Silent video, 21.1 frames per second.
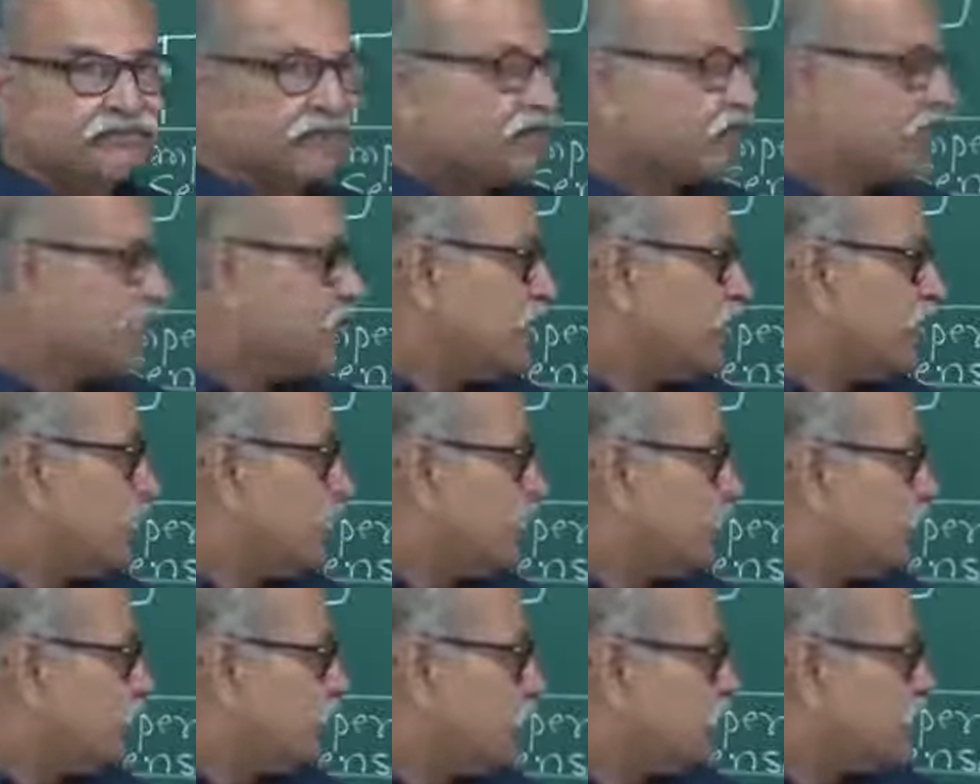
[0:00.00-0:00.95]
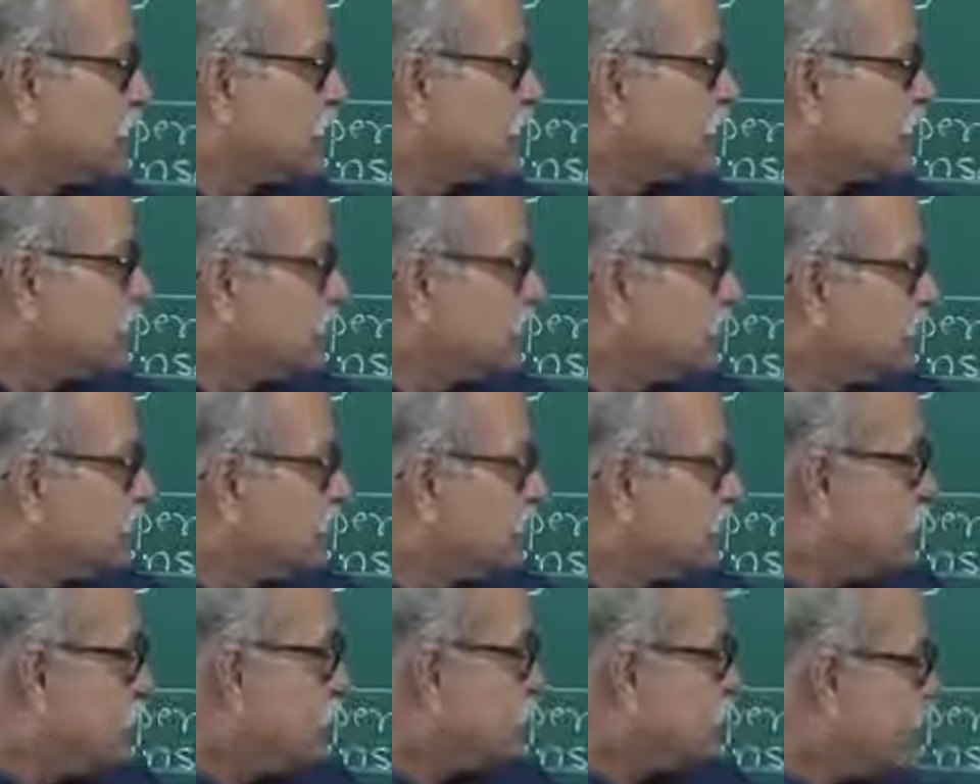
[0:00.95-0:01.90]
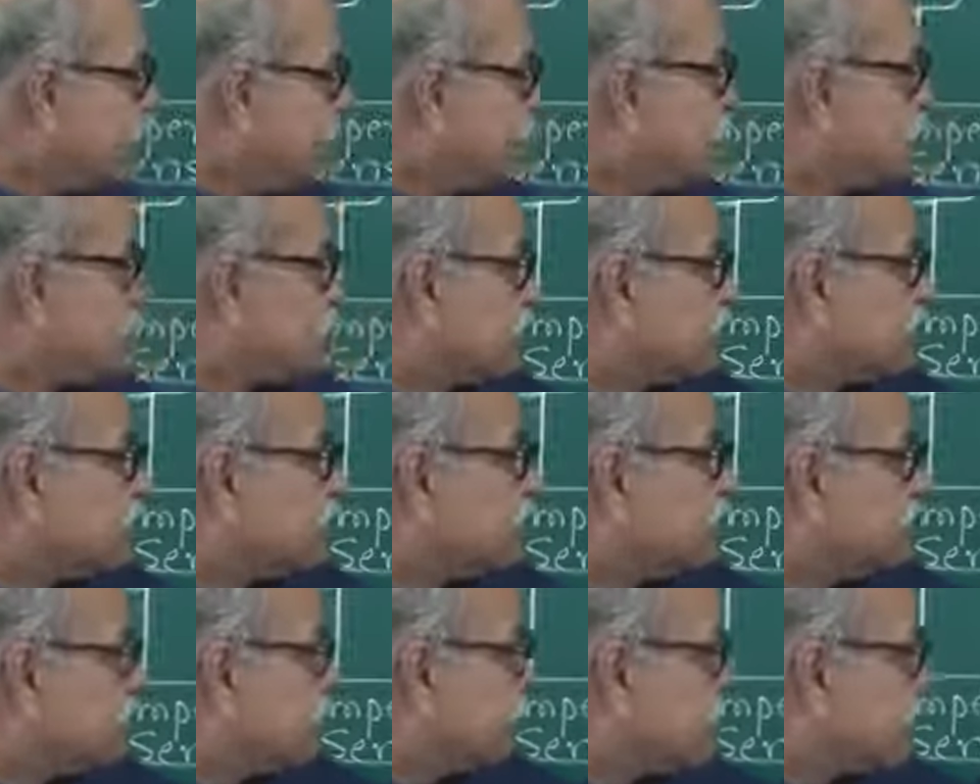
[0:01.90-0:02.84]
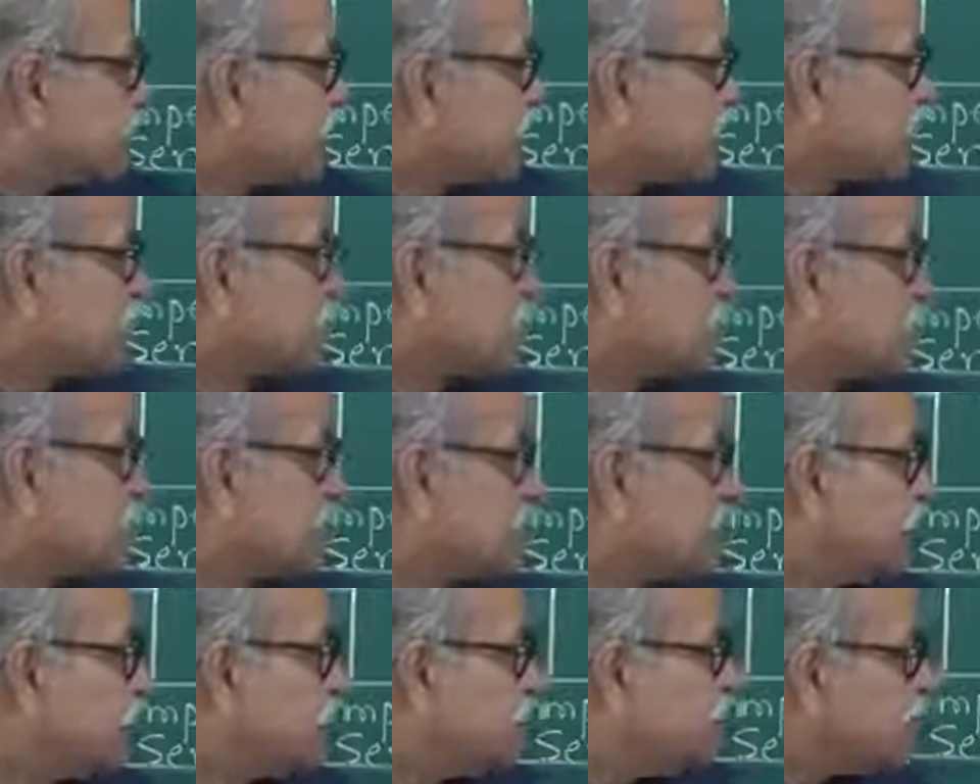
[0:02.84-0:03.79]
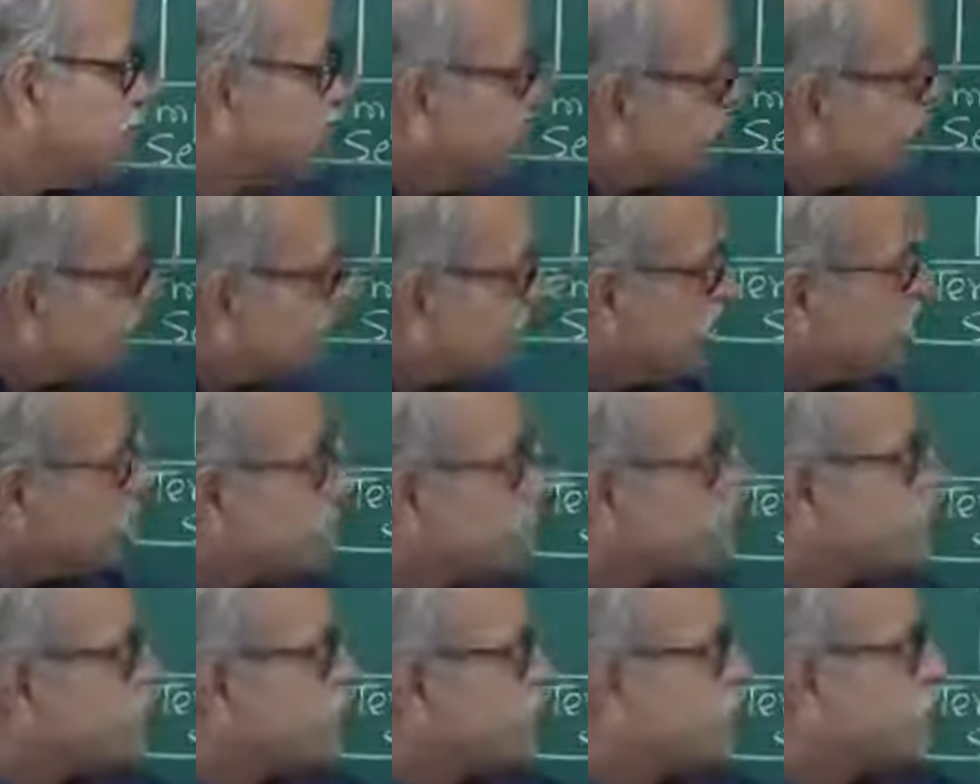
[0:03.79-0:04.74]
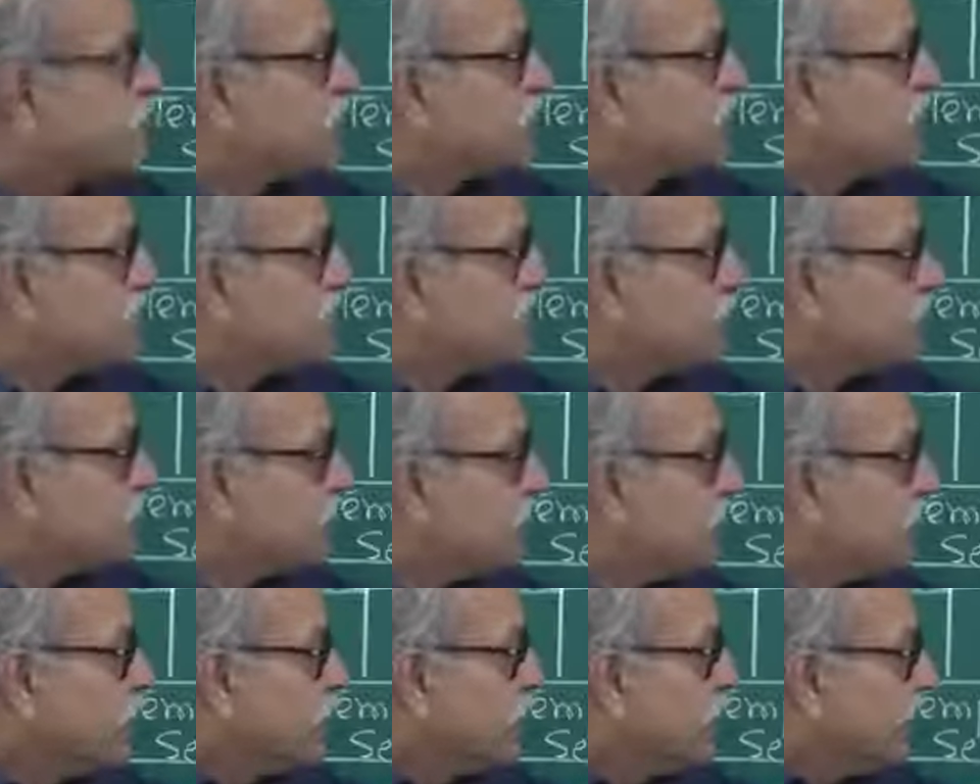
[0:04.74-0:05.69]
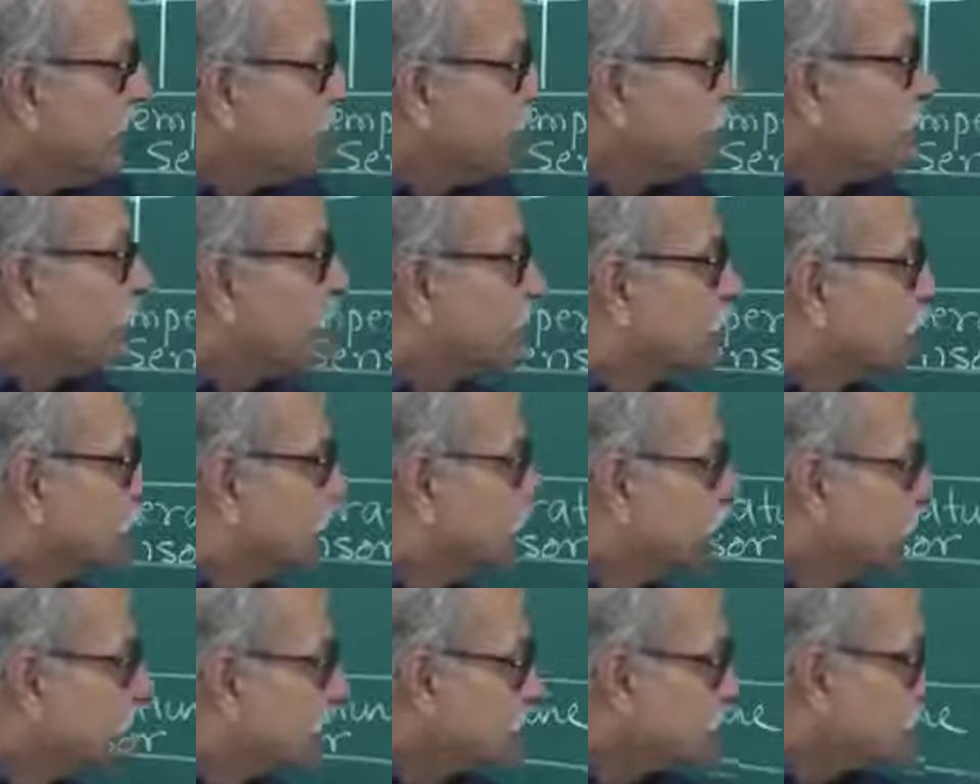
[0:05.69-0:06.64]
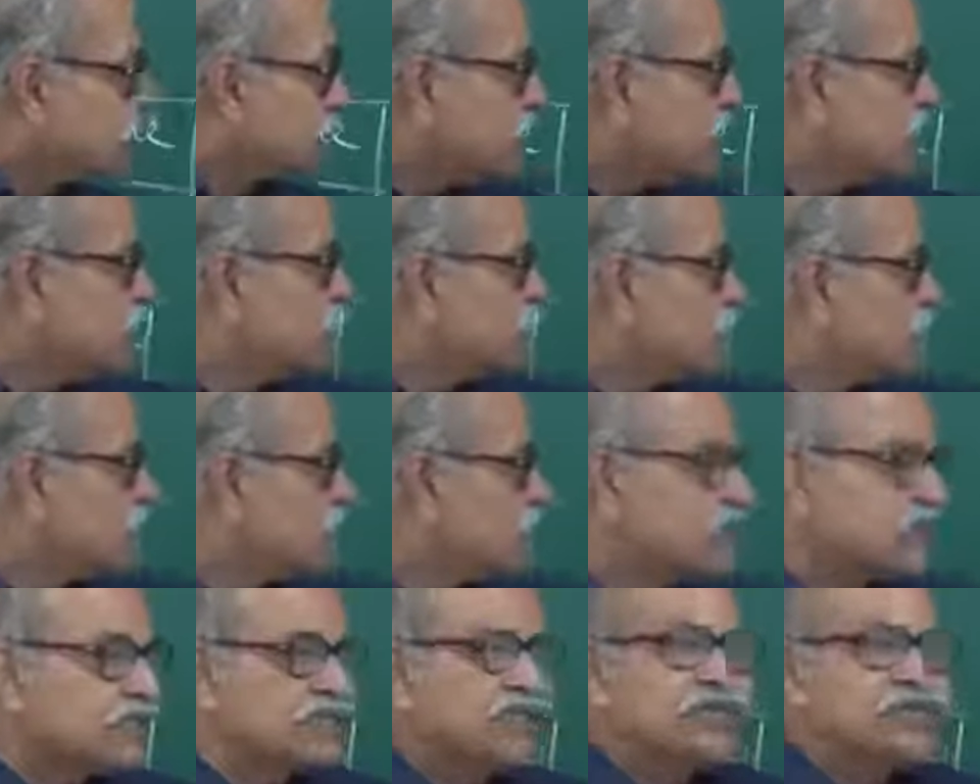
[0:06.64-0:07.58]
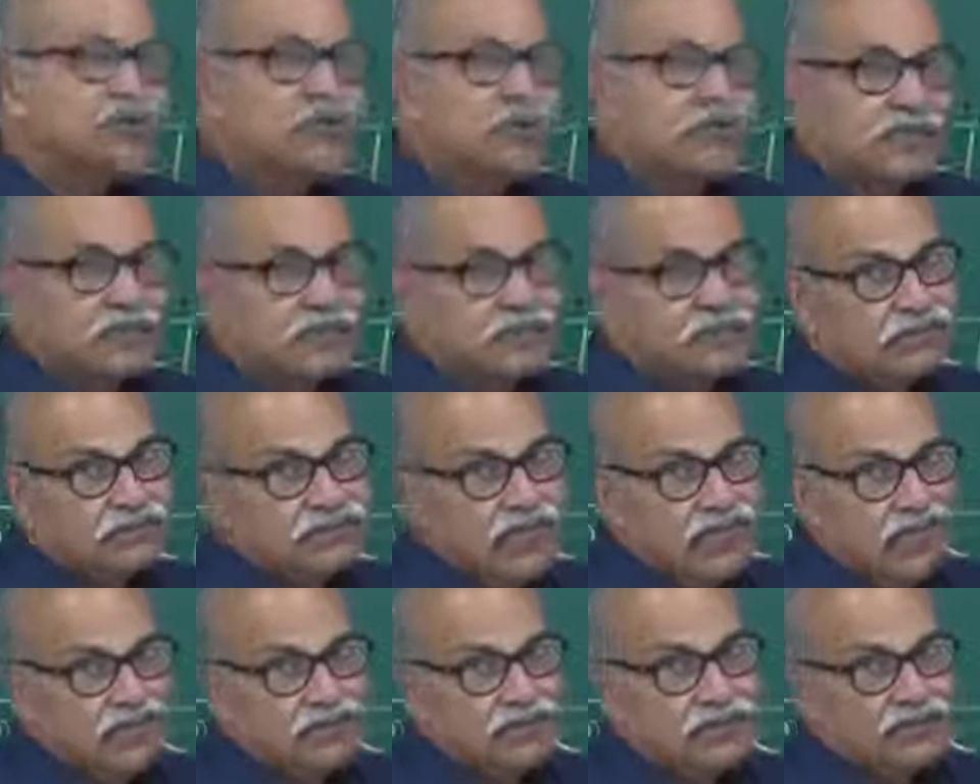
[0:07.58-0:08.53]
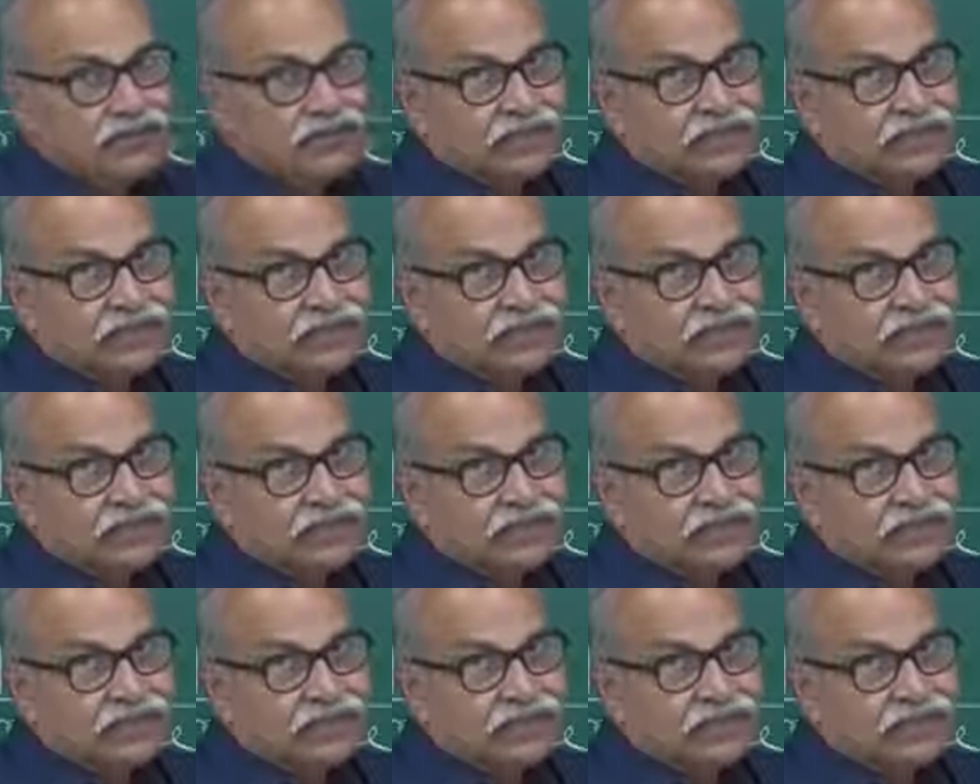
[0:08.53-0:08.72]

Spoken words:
Okay. So, this is a sensor, this is a temperature sensor. It senses the temperature and creates a voltage according to that.